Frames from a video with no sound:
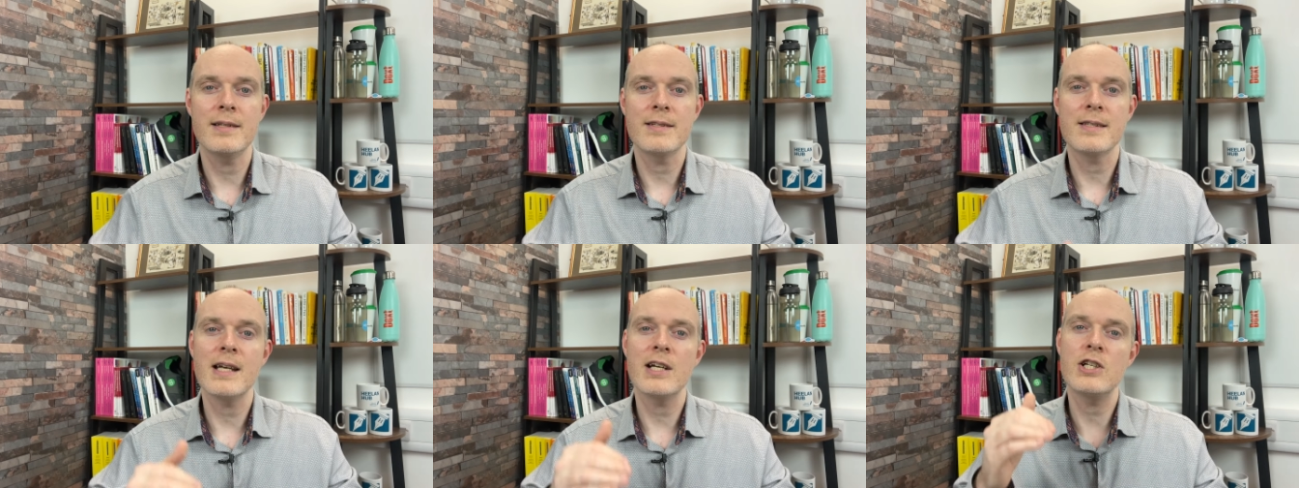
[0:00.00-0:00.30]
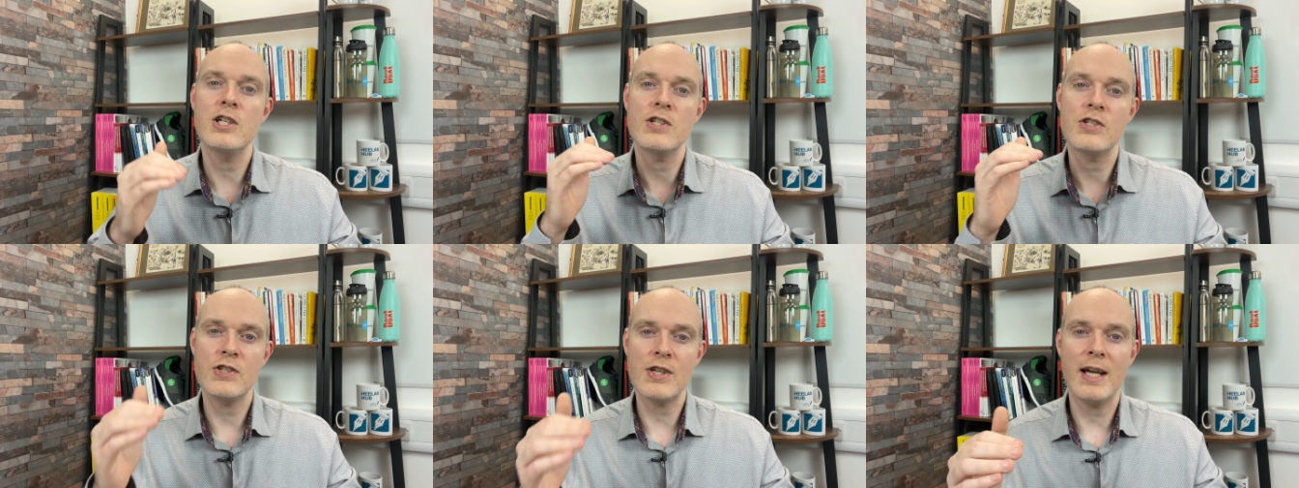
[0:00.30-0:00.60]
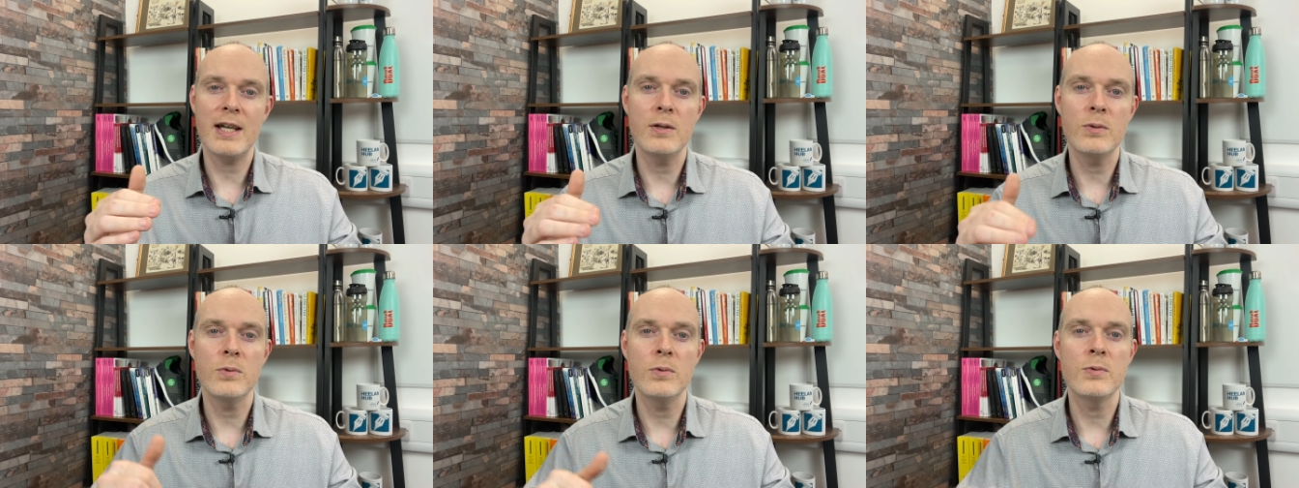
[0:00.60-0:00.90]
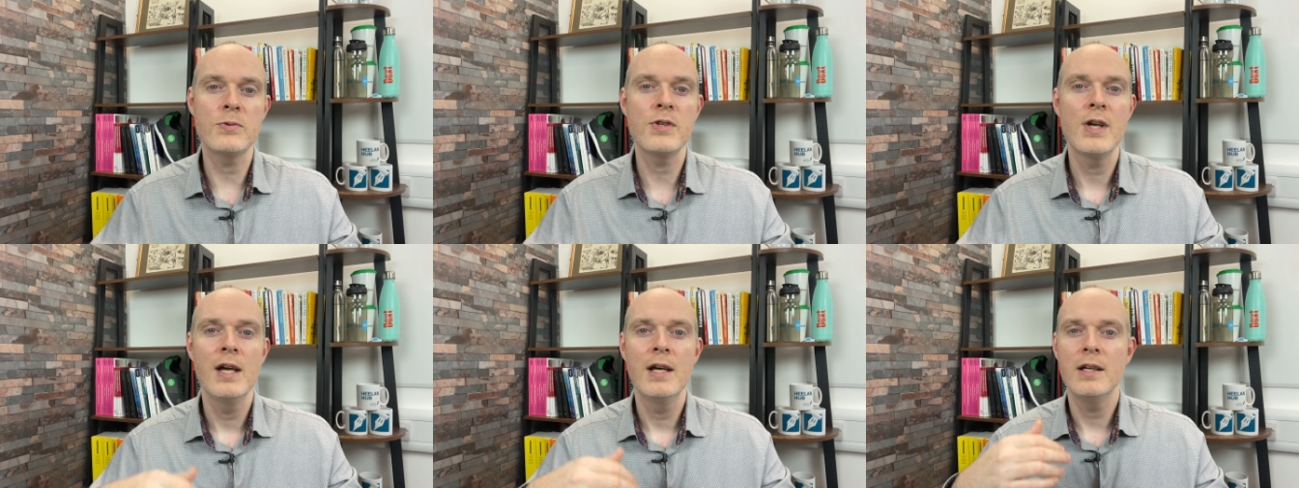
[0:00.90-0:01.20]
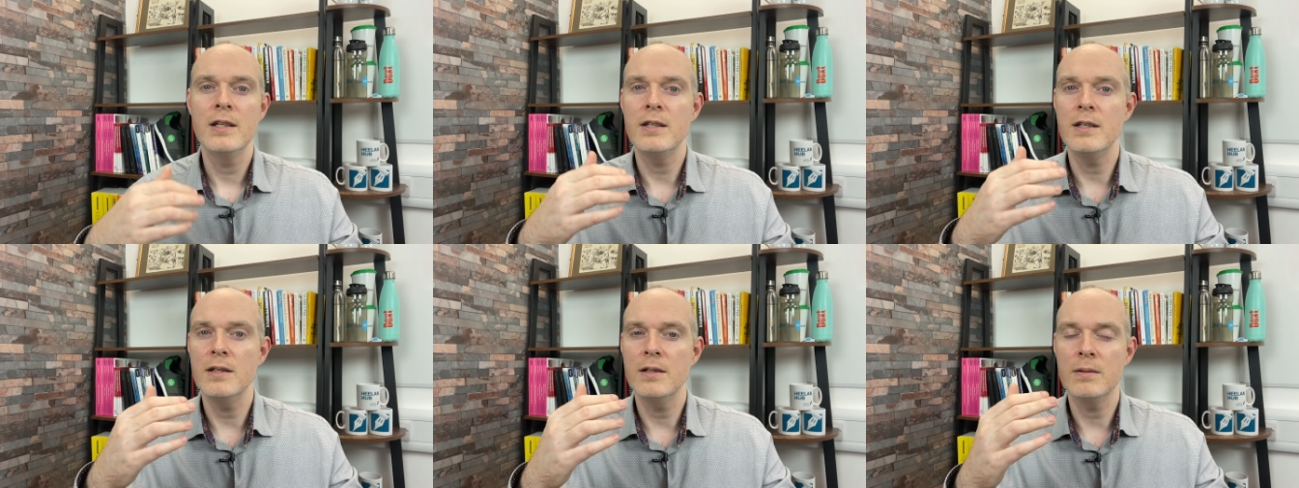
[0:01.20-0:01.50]
So that's your sales,
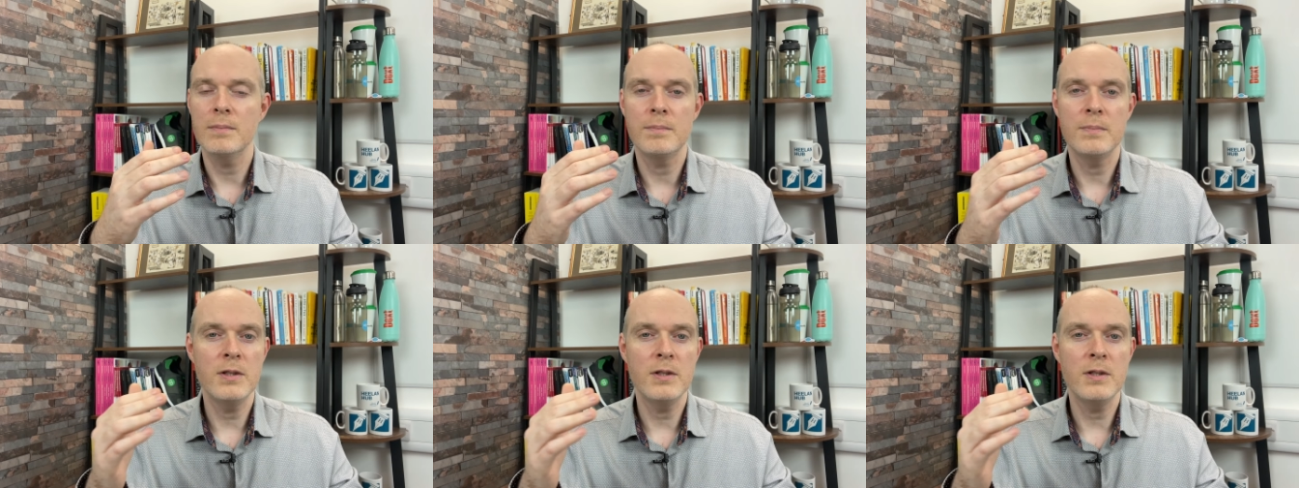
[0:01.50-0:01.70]
your,